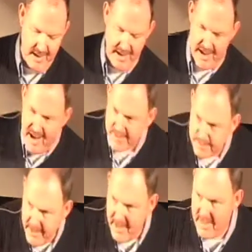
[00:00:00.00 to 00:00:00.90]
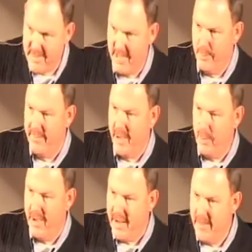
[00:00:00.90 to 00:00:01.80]
of a last minute thing, when they,
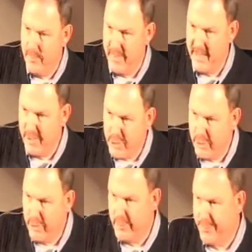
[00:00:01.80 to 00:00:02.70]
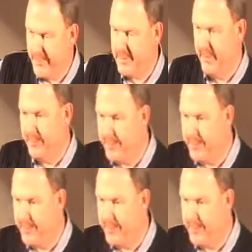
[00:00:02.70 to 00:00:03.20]
eh, when they Googled for some